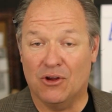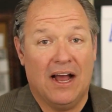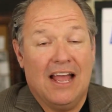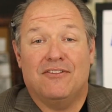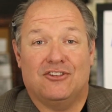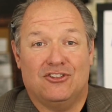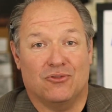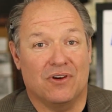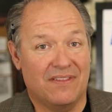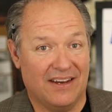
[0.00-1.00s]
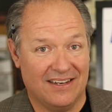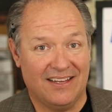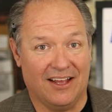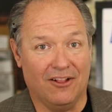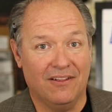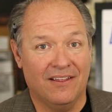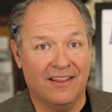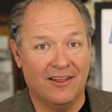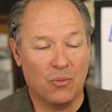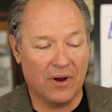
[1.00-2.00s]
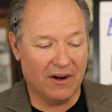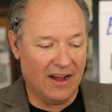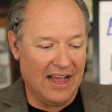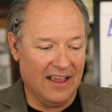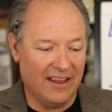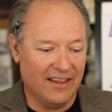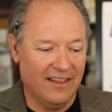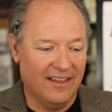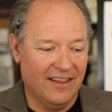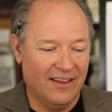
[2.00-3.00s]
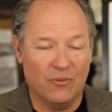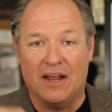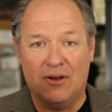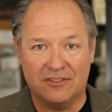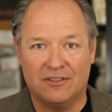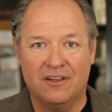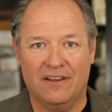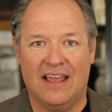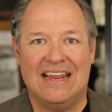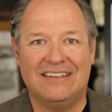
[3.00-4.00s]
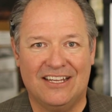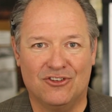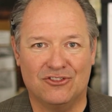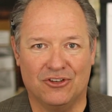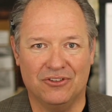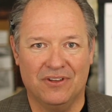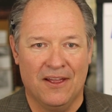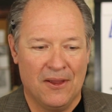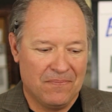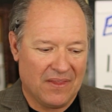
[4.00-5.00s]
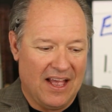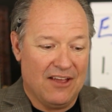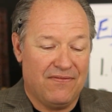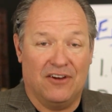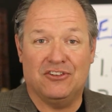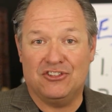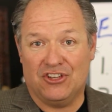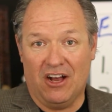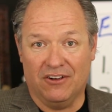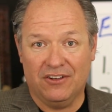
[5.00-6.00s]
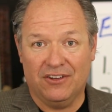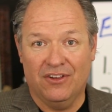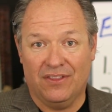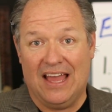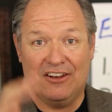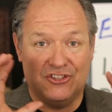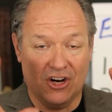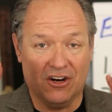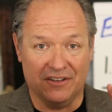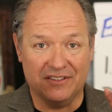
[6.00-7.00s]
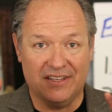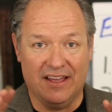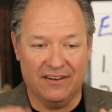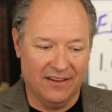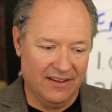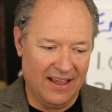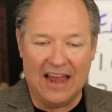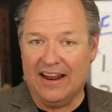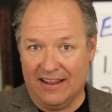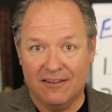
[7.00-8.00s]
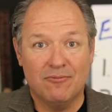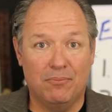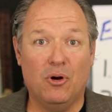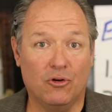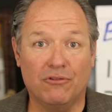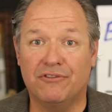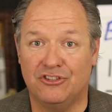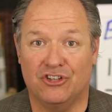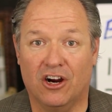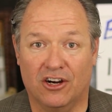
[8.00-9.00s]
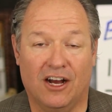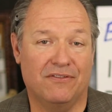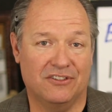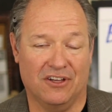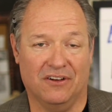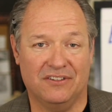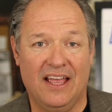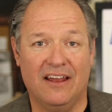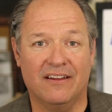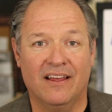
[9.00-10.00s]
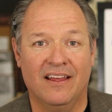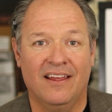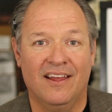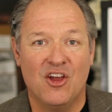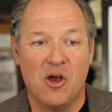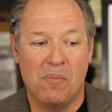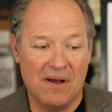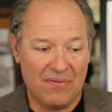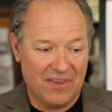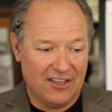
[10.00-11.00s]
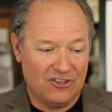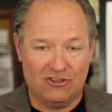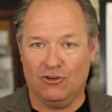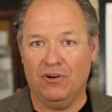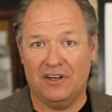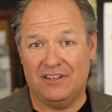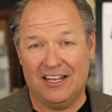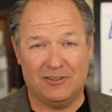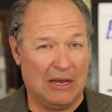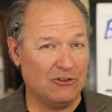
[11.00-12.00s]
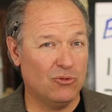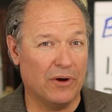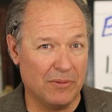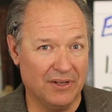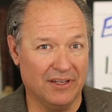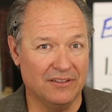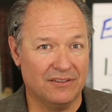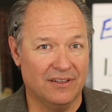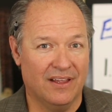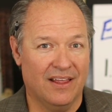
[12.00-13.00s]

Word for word: know, I have a story that I tell where I, when I was eighteen years old, I found a skunk that had a jar on its head, and I pulled the jar off the skunk's head. But the story takes about twenty minutes.